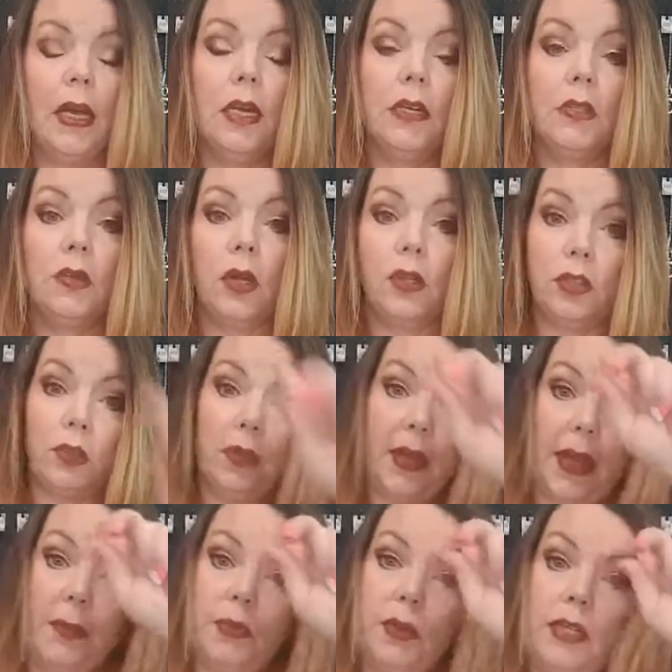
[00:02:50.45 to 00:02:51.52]
So I'll do
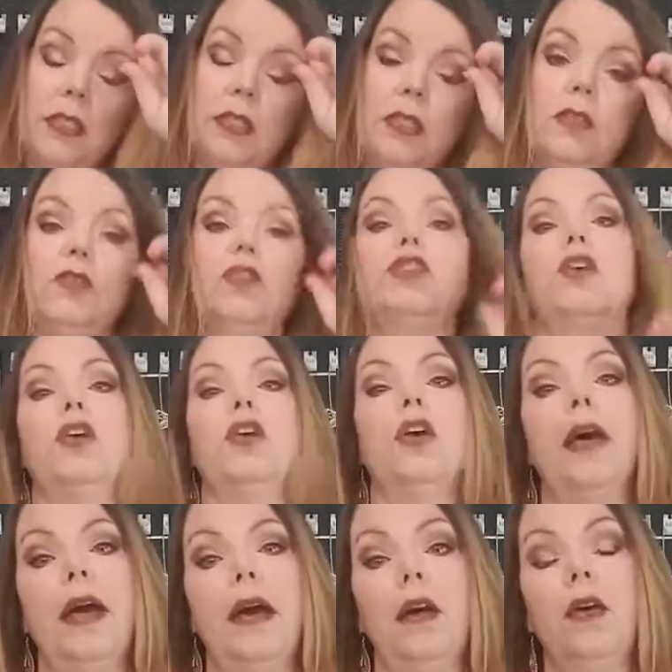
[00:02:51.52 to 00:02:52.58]
that pretty soon to show y'all
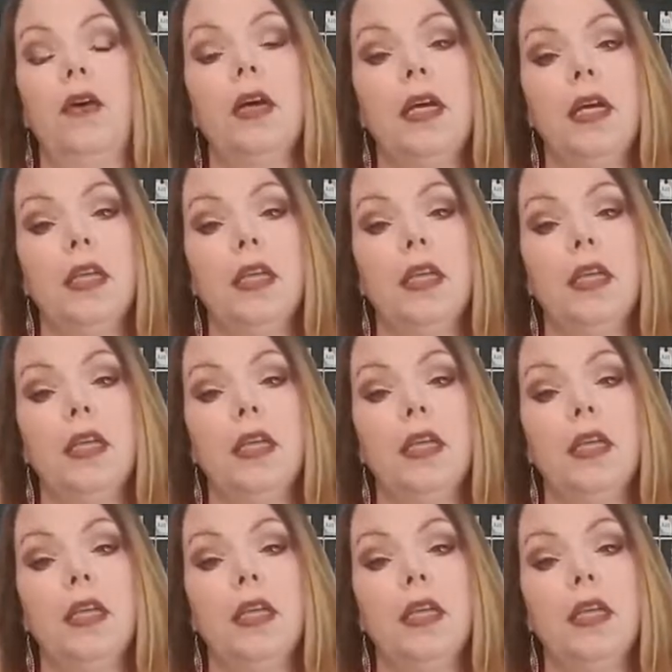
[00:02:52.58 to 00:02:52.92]
how